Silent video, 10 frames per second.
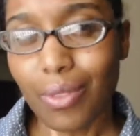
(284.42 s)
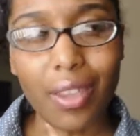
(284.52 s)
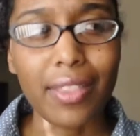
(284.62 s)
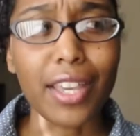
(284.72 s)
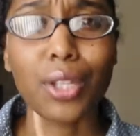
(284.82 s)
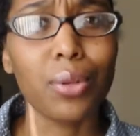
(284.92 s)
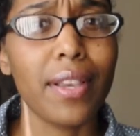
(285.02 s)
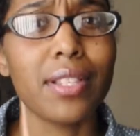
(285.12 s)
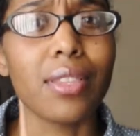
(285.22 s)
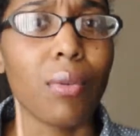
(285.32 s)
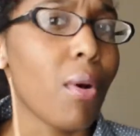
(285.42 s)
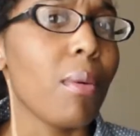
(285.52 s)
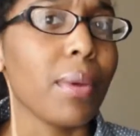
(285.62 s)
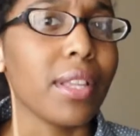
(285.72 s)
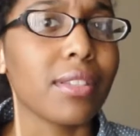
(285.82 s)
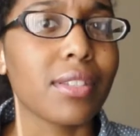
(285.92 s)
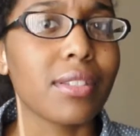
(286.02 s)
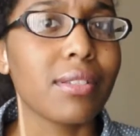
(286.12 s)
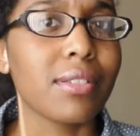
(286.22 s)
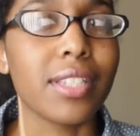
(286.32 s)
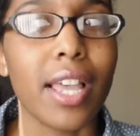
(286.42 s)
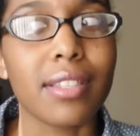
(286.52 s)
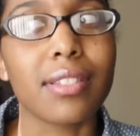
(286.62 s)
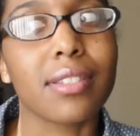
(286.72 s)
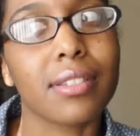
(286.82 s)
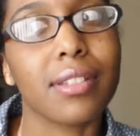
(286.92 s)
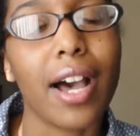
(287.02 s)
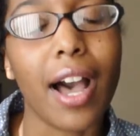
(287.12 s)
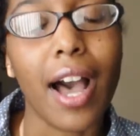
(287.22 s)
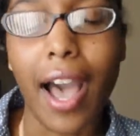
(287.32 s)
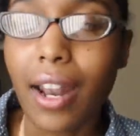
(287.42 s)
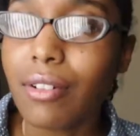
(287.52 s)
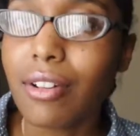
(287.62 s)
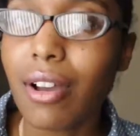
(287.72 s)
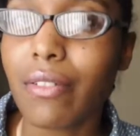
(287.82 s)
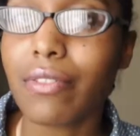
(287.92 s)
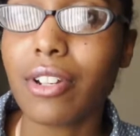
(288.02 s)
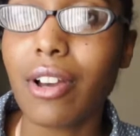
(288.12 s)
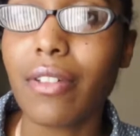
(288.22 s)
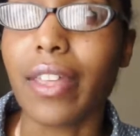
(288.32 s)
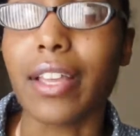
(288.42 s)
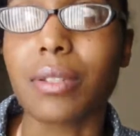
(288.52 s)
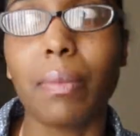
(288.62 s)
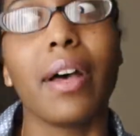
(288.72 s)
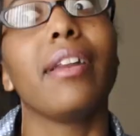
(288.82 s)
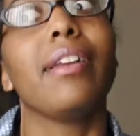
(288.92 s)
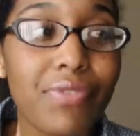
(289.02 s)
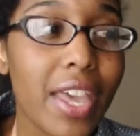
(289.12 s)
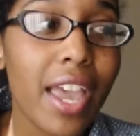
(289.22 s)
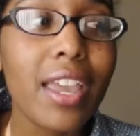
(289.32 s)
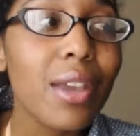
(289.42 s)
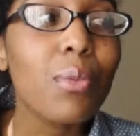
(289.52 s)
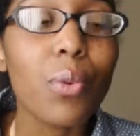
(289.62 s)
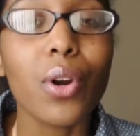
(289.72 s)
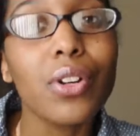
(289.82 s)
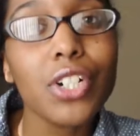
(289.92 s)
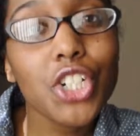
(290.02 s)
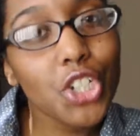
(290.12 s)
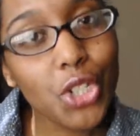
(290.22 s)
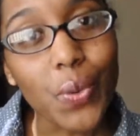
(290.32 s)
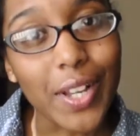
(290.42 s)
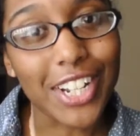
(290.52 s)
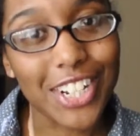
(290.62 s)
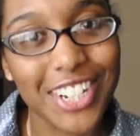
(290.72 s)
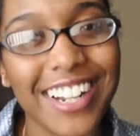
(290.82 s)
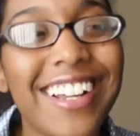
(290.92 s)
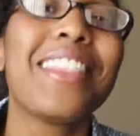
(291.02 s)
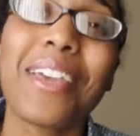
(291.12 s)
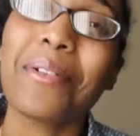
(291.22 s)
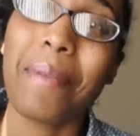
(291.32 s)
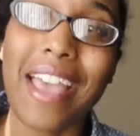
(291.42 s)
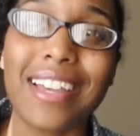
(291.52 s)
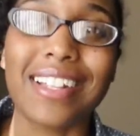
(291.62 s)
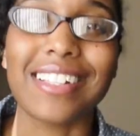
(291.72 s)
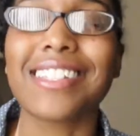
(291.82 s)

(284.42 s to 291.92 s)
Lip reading: like the Greeks and the Romans, since I don't know if you know this, but they weren't Jewish. They were pagans.